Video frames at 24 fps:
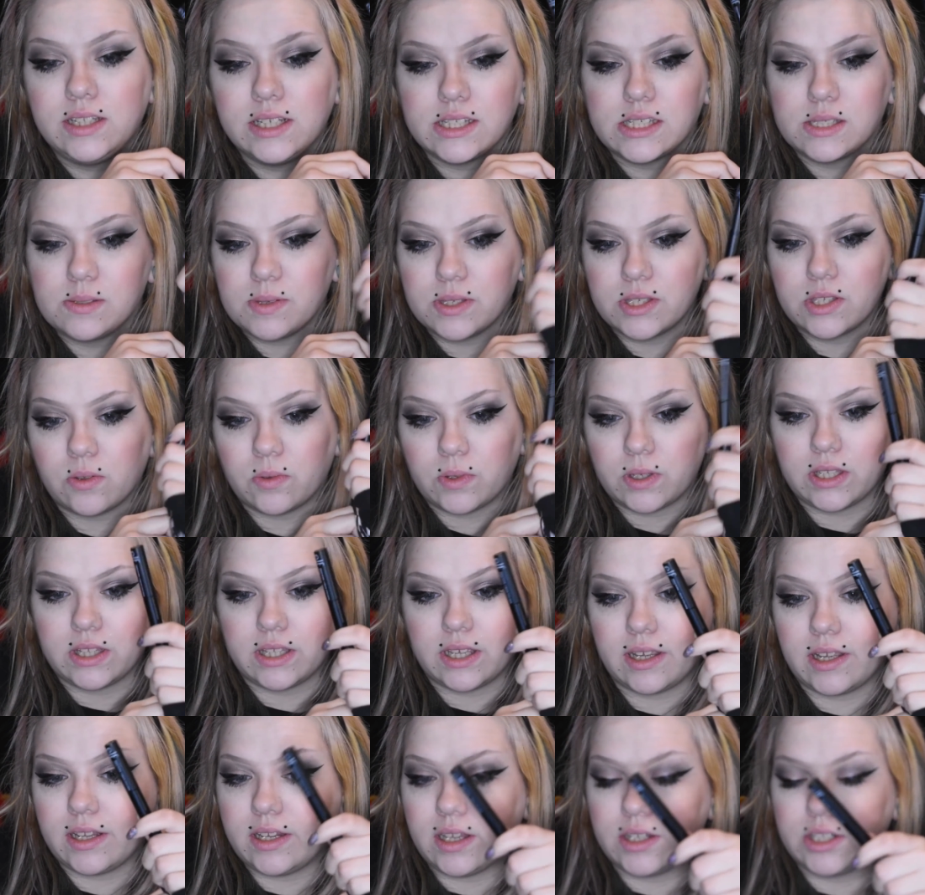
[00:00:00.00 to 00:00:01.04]
this was the
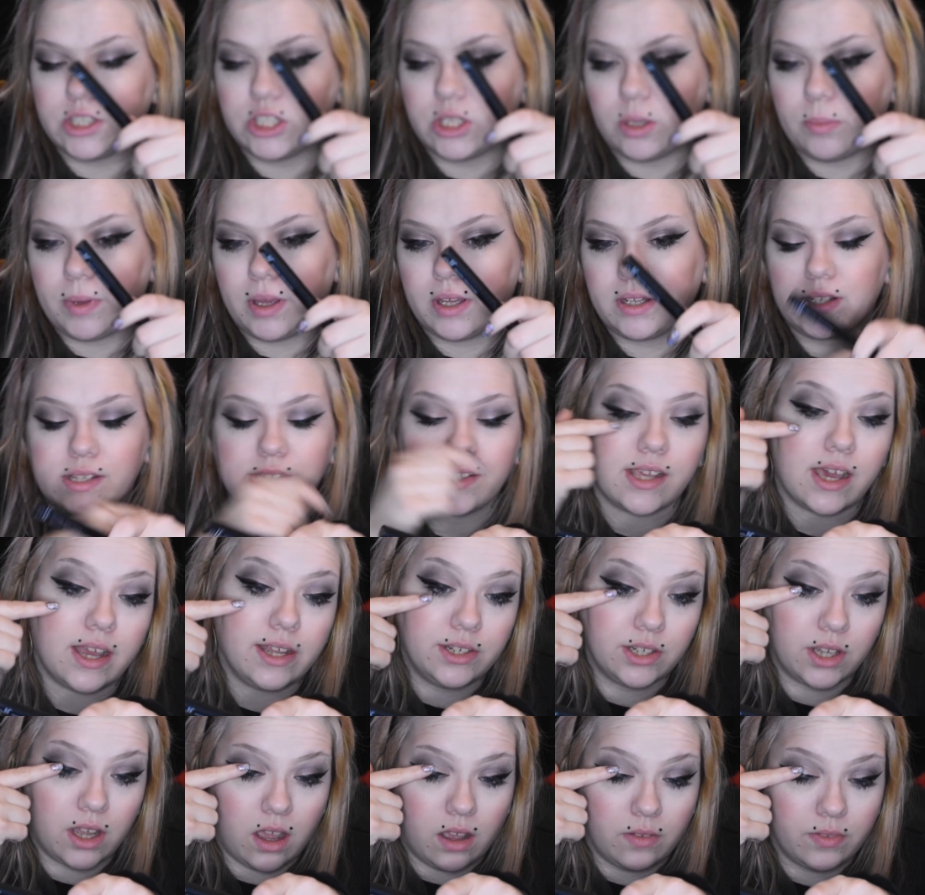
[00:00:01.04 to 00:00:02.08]
only thing I touched up on because
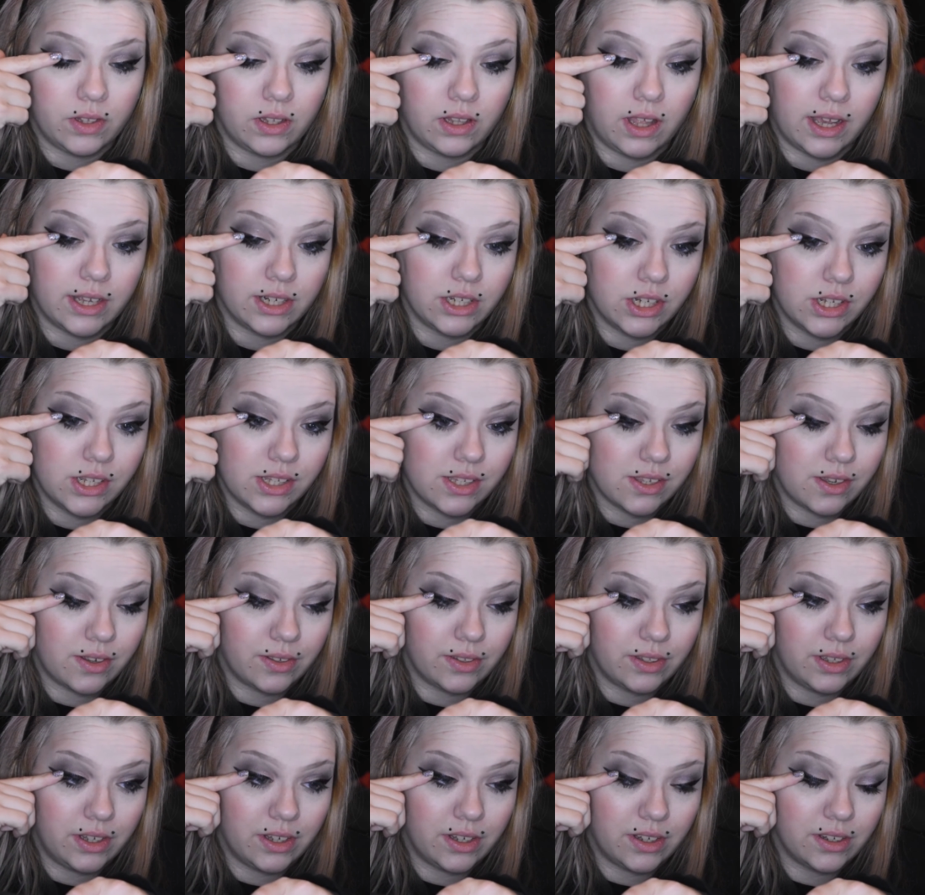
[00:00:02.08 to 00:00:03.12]
I took off the lashes
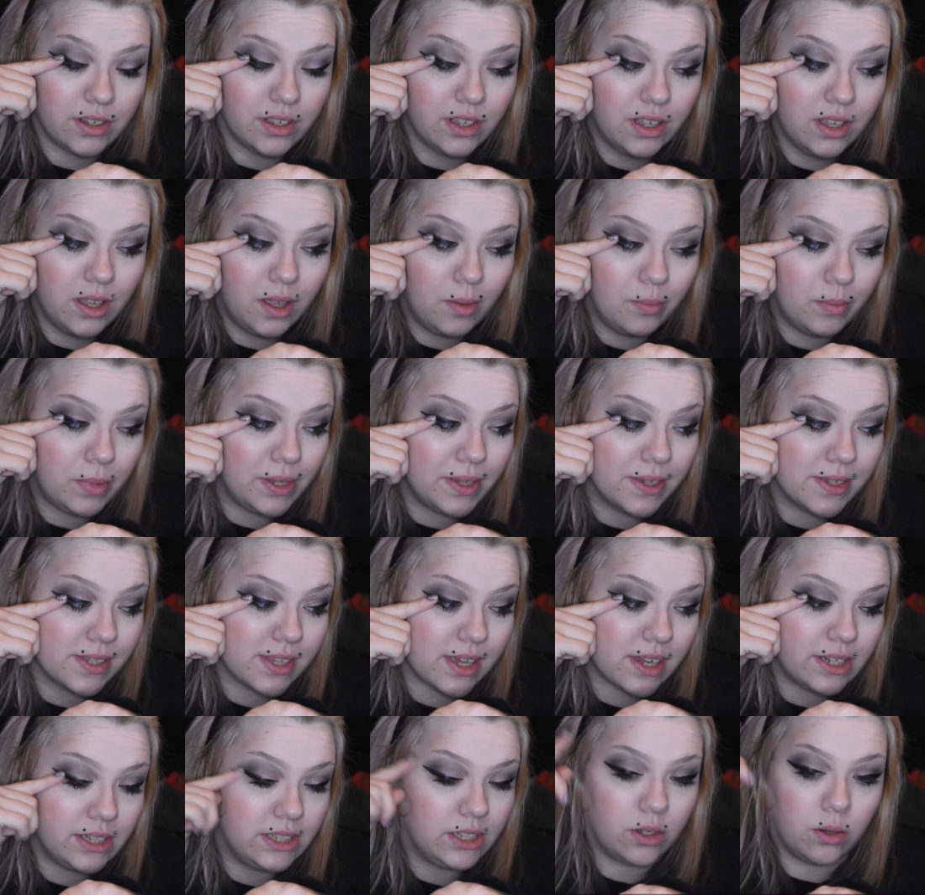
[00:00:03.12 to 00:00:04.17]
earlier
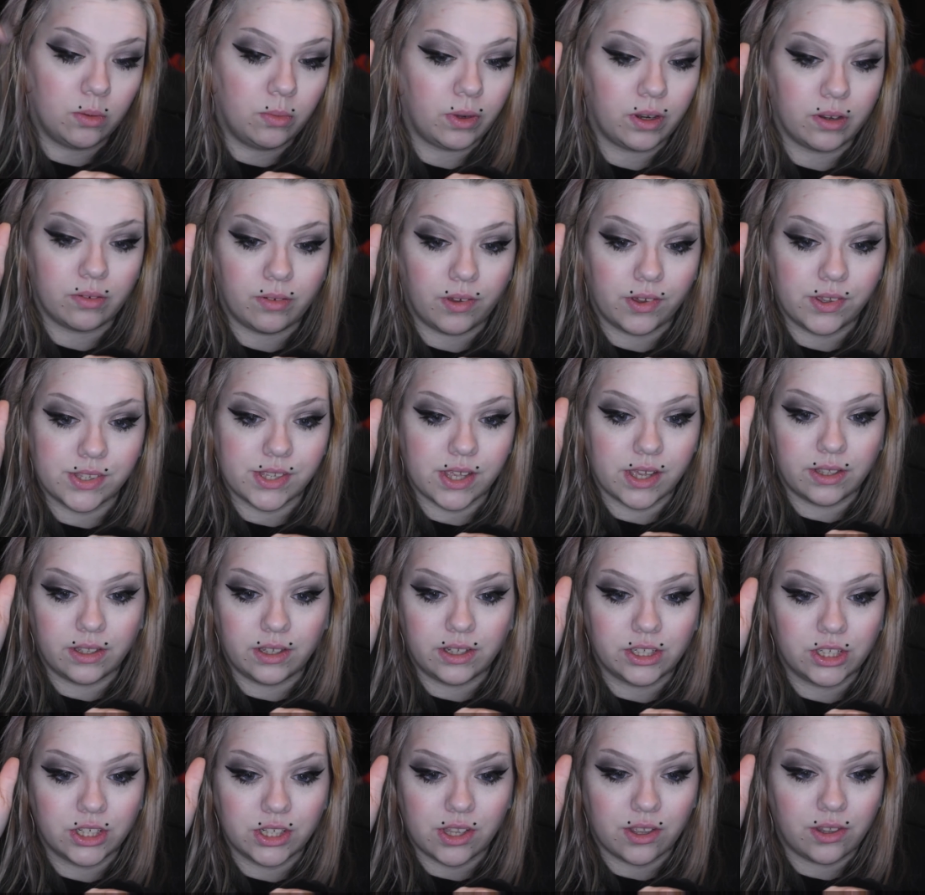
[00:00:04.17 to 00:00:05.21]
because I don't wear false
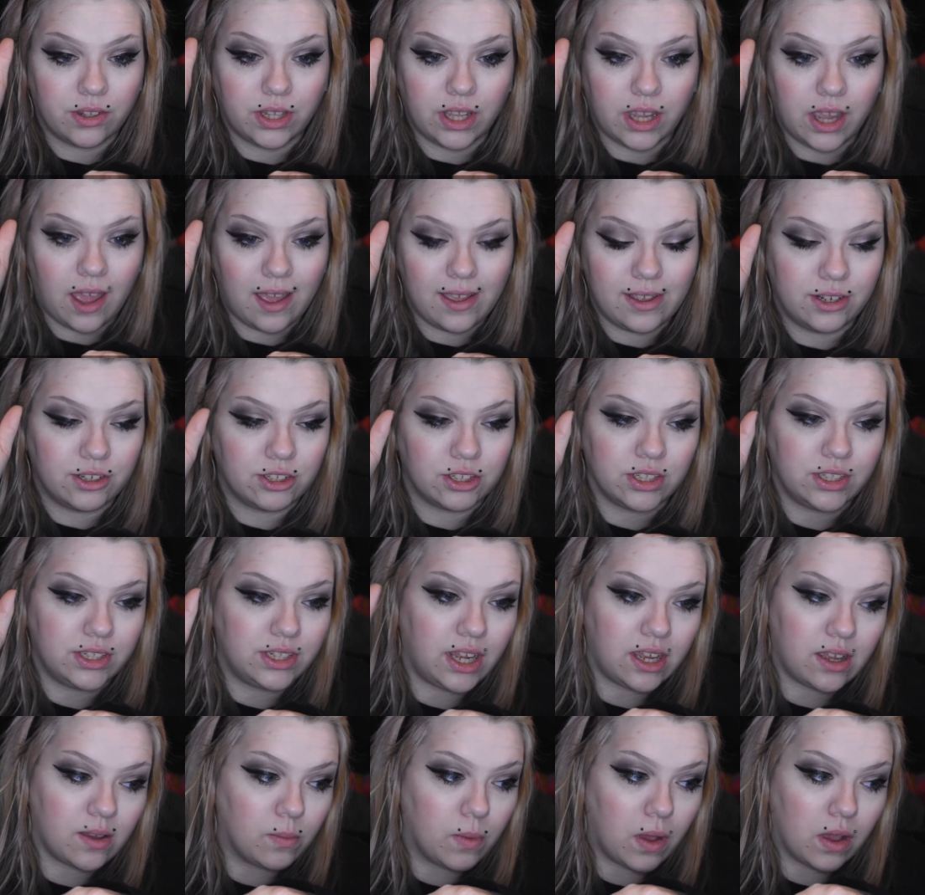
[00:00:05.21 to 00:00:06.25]
eyelashes all day. I
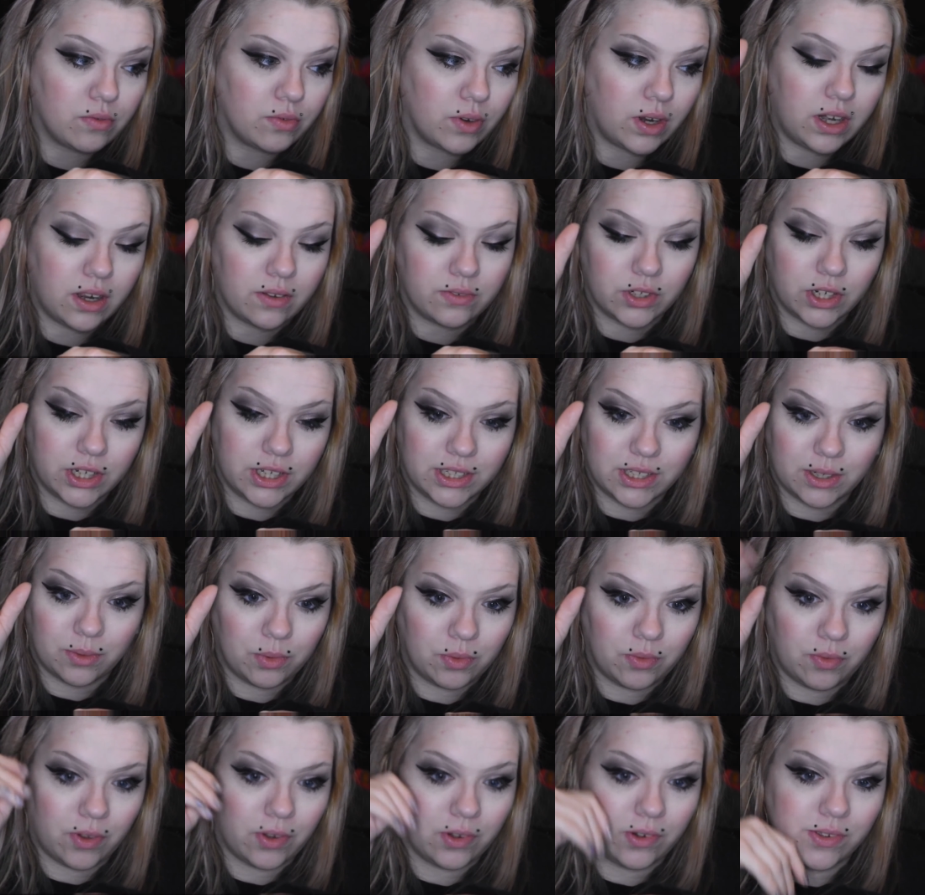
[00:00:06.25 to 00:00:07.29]
usually take them off right after I get
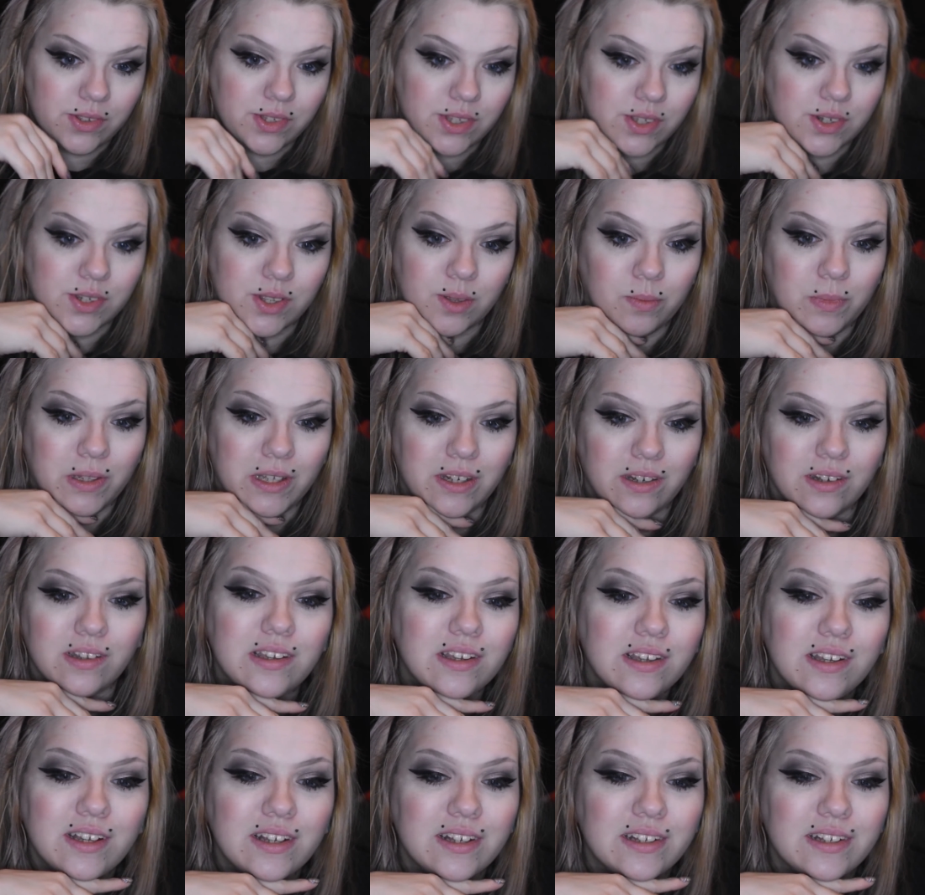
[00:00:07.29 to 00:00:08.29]
done with photos or something,